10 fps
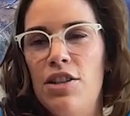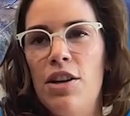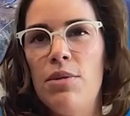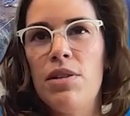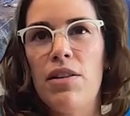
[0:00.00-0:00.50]
in
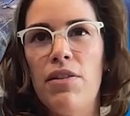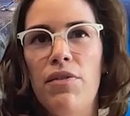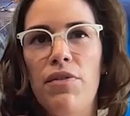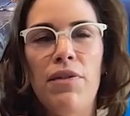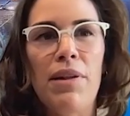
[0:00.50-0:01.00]
terms
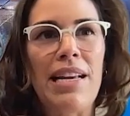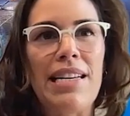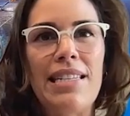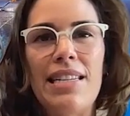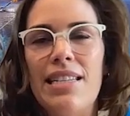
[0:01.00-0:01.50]
of
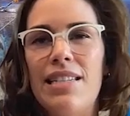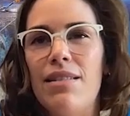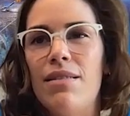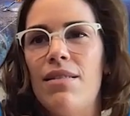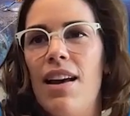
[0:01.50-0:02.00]
places
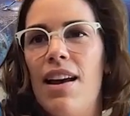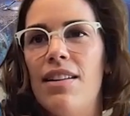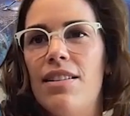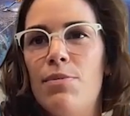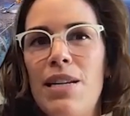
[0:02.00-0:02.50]
and,
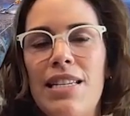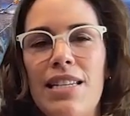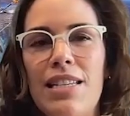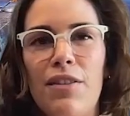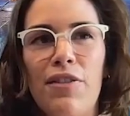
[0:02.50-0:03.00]
and
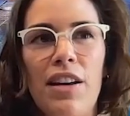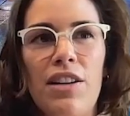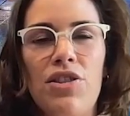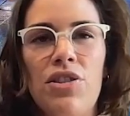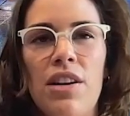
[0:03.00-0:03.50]
species to
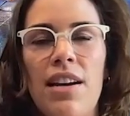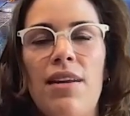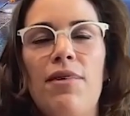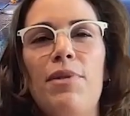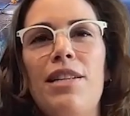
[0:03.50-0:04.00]
fish,
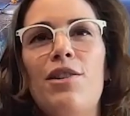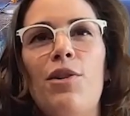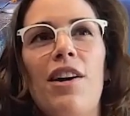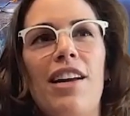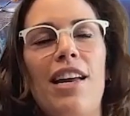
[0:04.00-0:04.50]
I've been
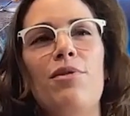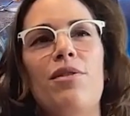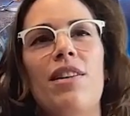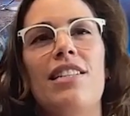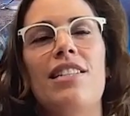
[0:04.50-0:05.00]
so lucky. It
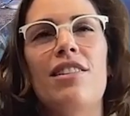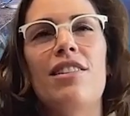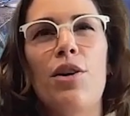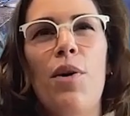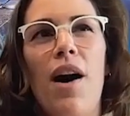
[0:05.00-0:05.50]
was it's
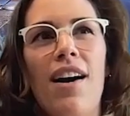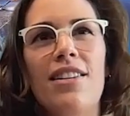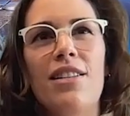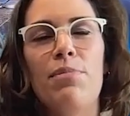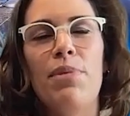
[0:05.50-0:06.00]
so
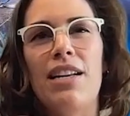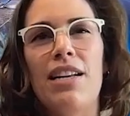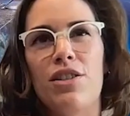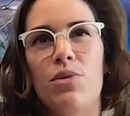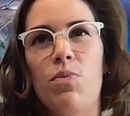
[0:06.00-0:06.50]
hard to
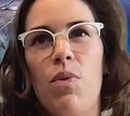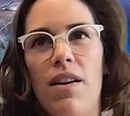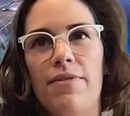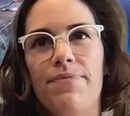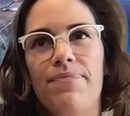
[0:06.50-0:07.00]
pick just
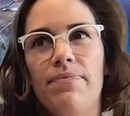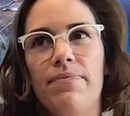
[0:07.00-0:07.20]
one.